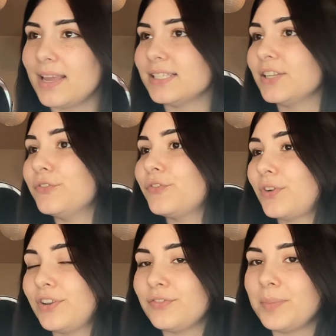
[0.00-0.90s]
and in
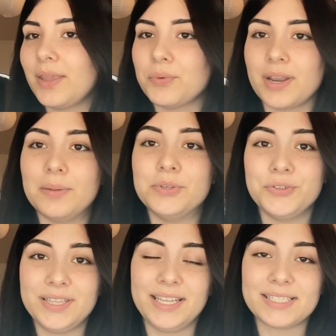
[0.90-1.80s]
front of me when I'm
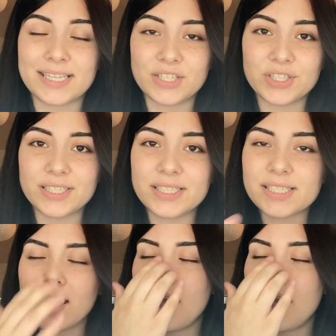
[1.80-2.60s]
doing the extensions.